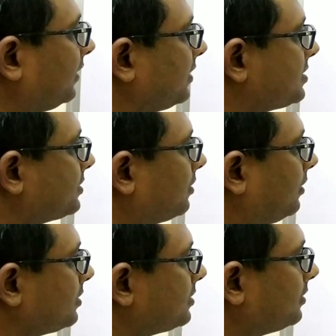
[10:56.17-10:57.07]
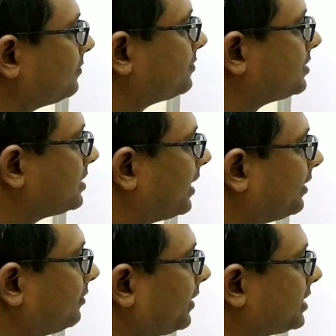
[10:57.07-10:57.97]
is cos of sin
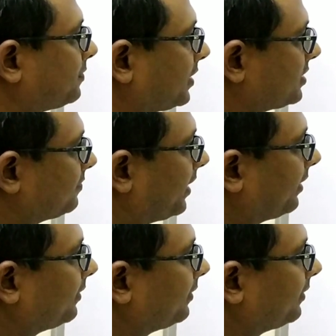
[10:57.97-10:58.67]
of x plus pi